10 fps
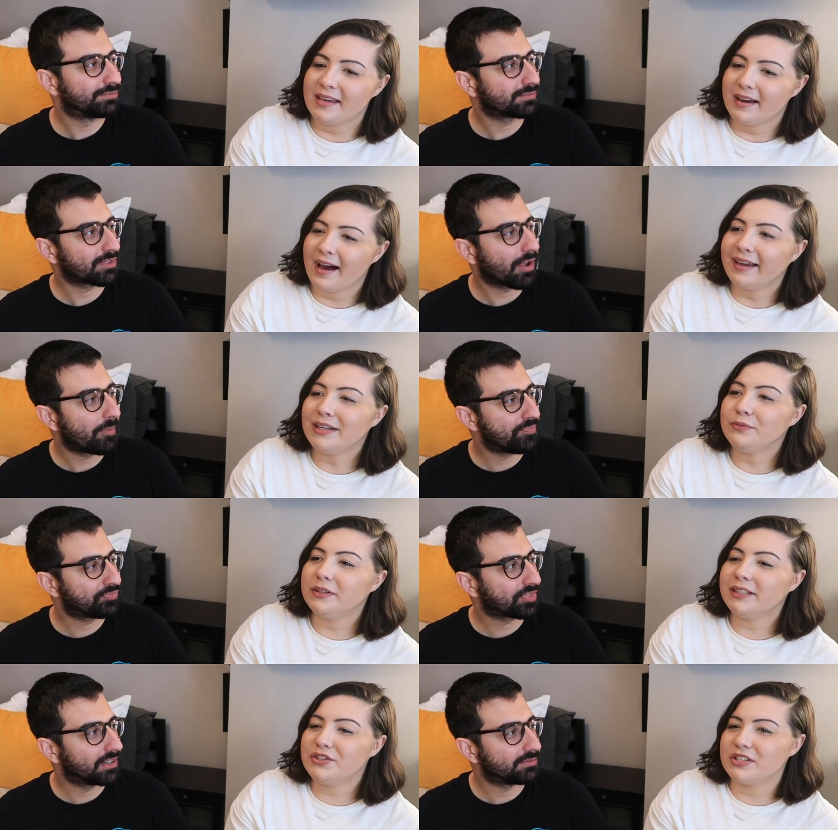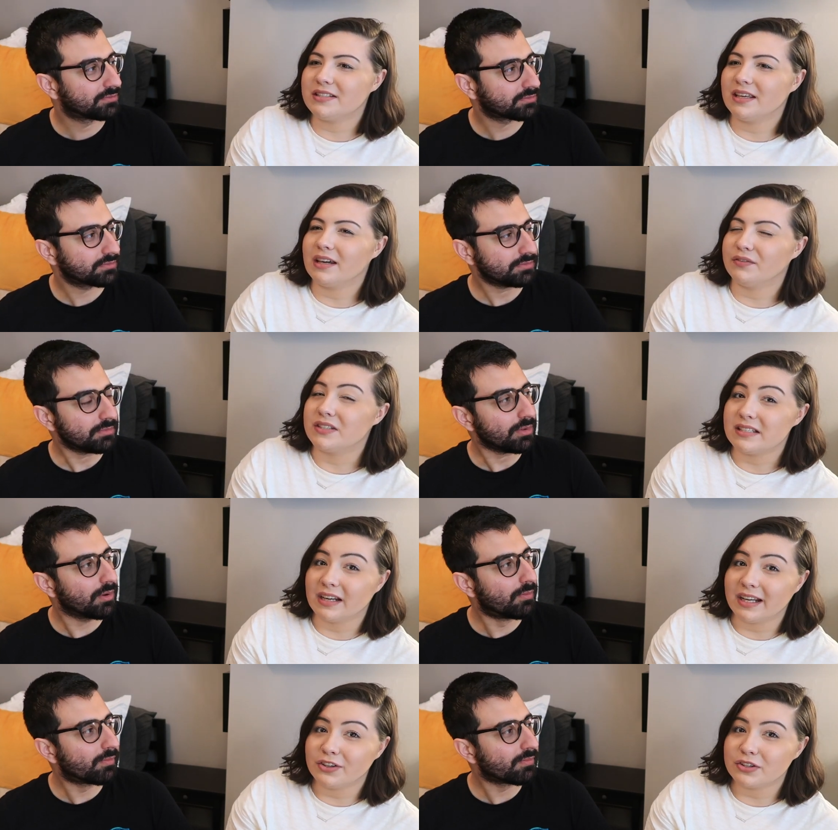Speaker 1: Yeah, I can really just think of
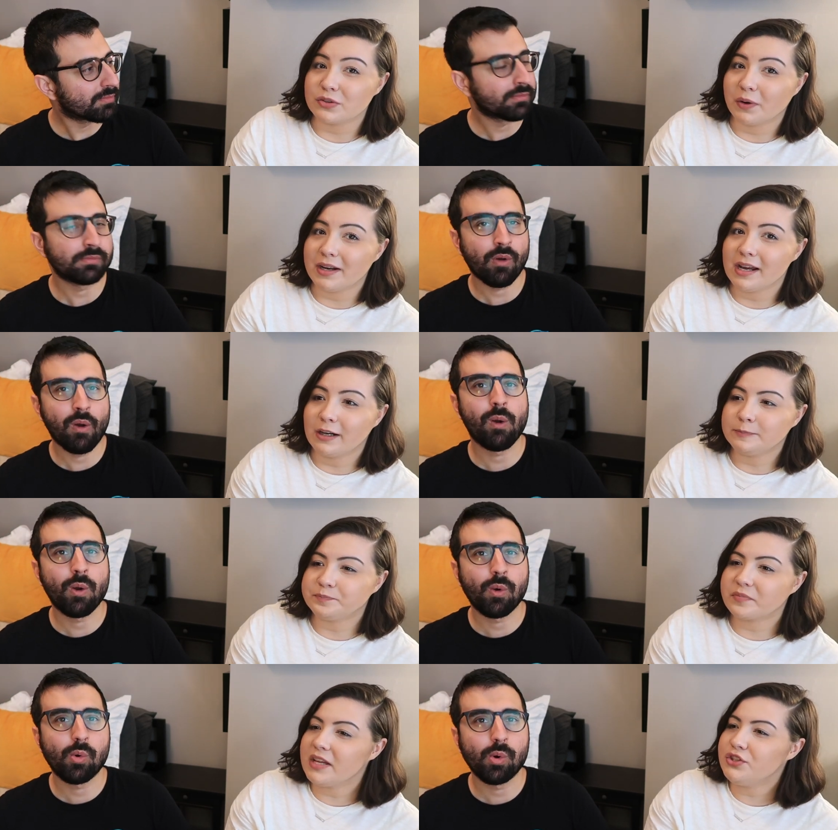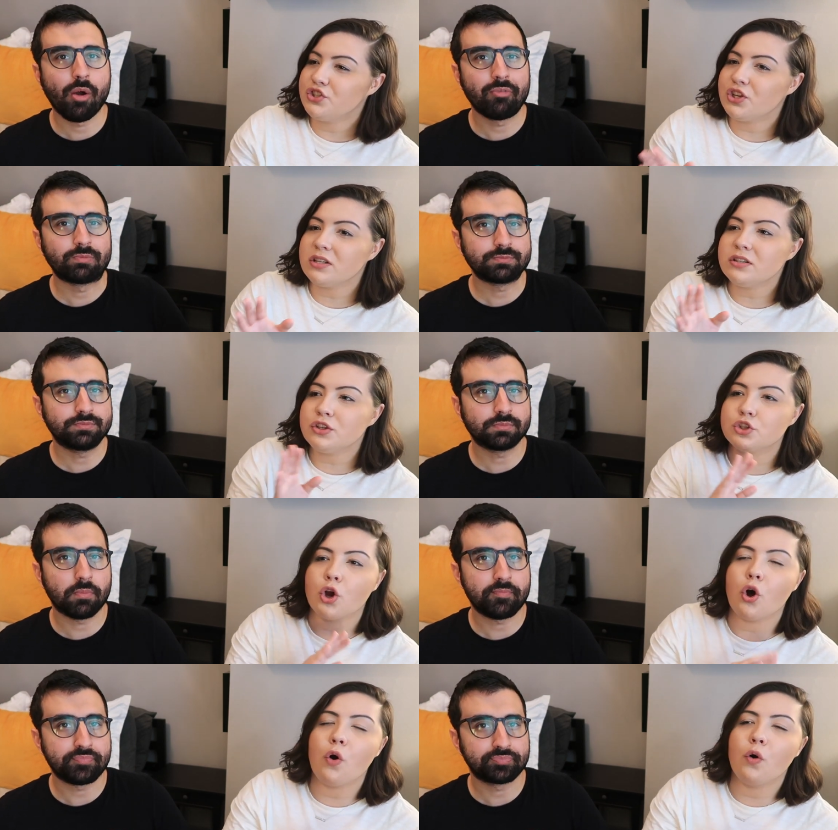Snyder's right now. It's just a
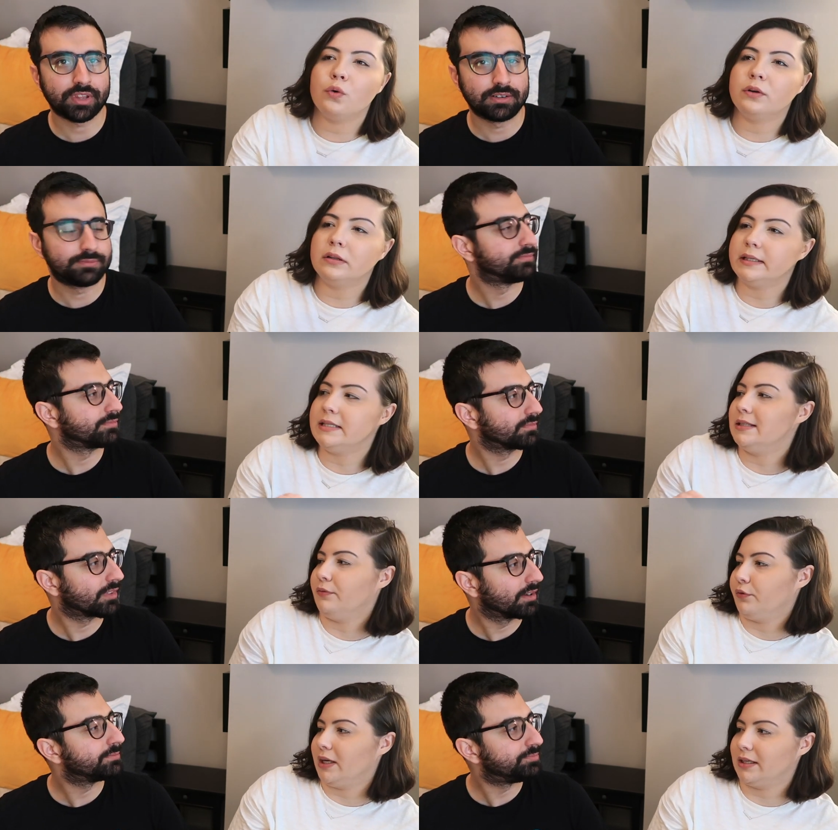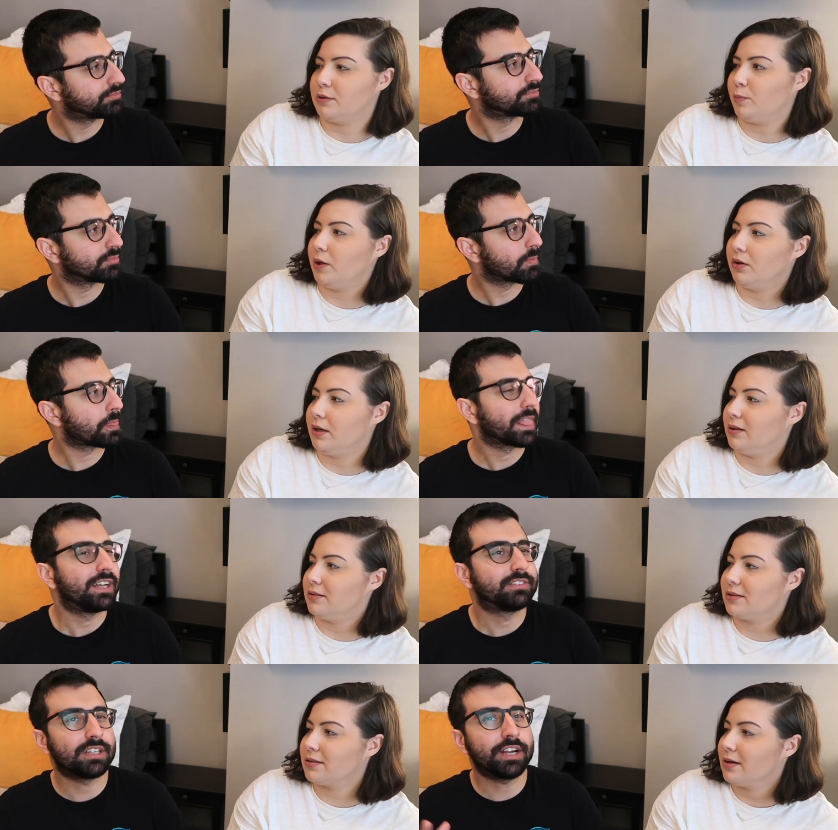totally different
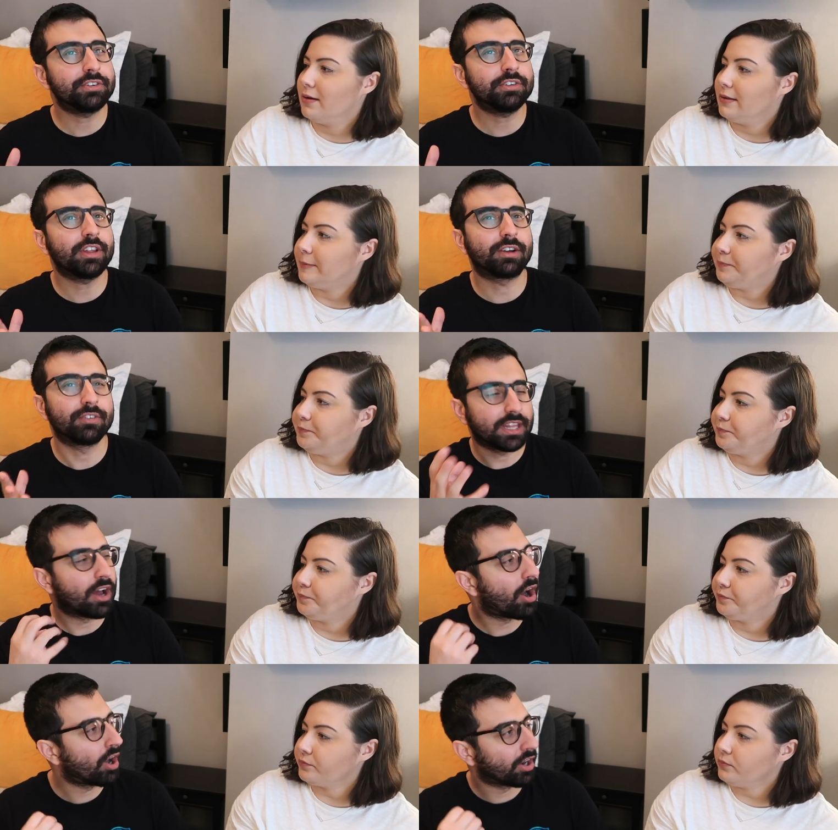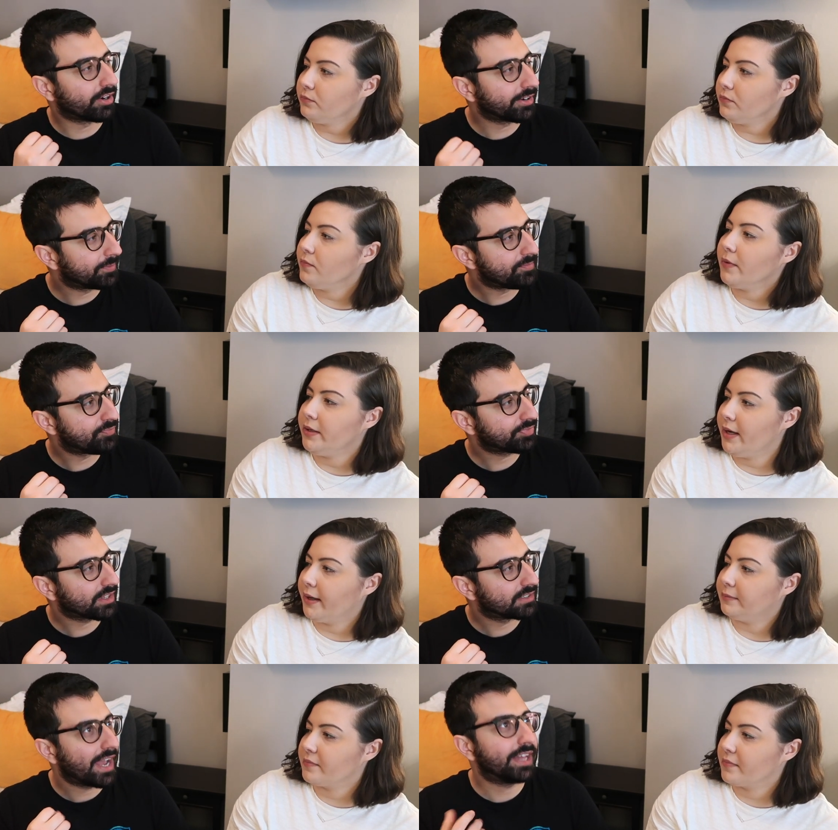experience.
Speaker 2: Snyder's are like really hard. Yeah.
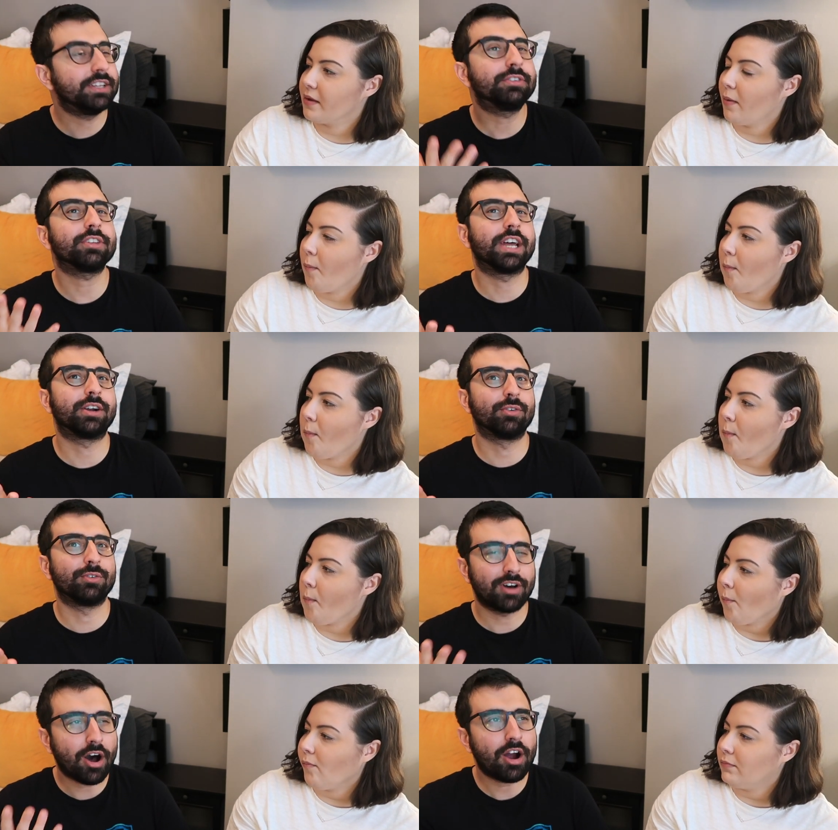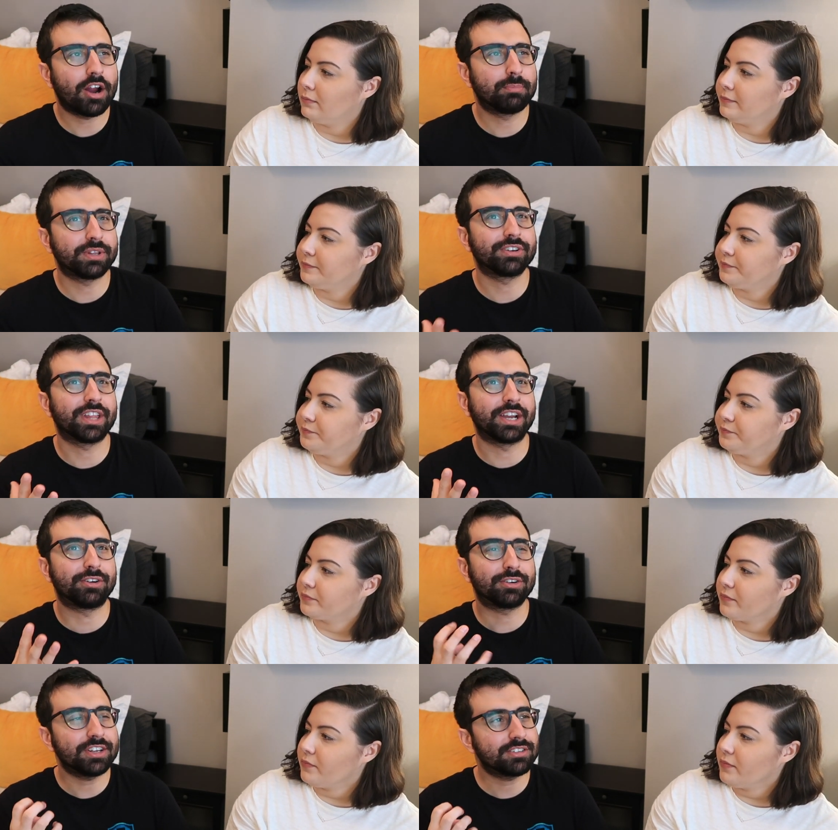And these are like hard, but they're like
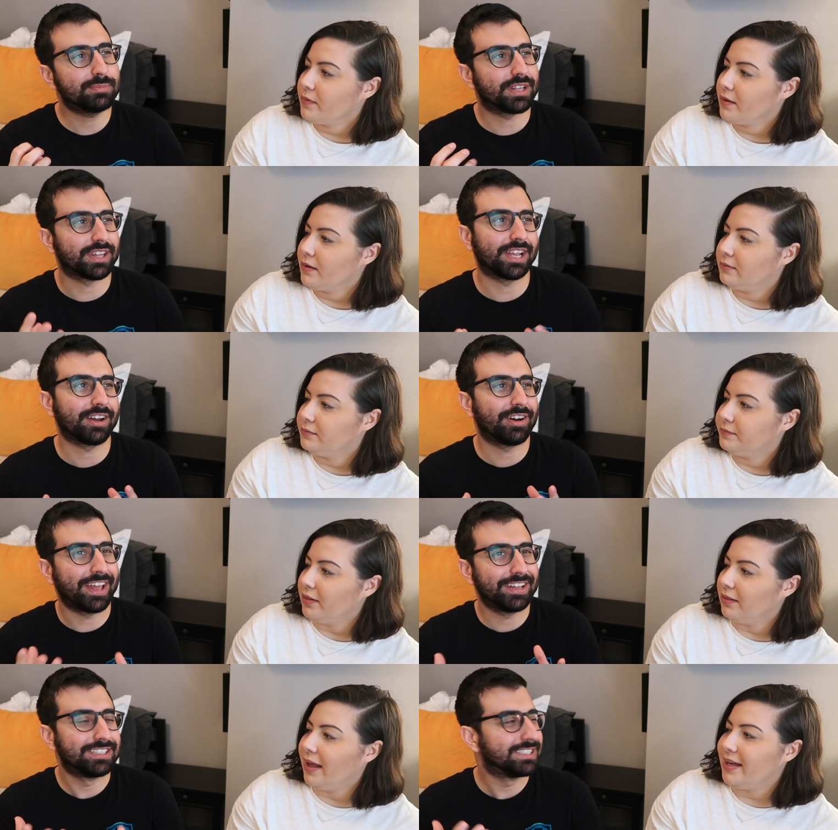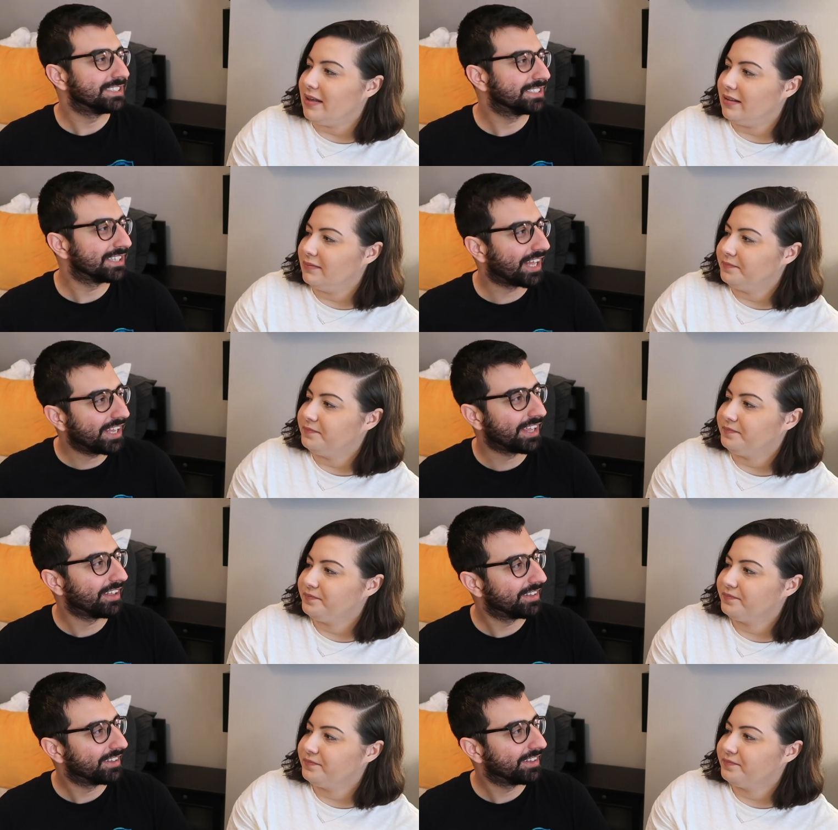crisp and like light. Light.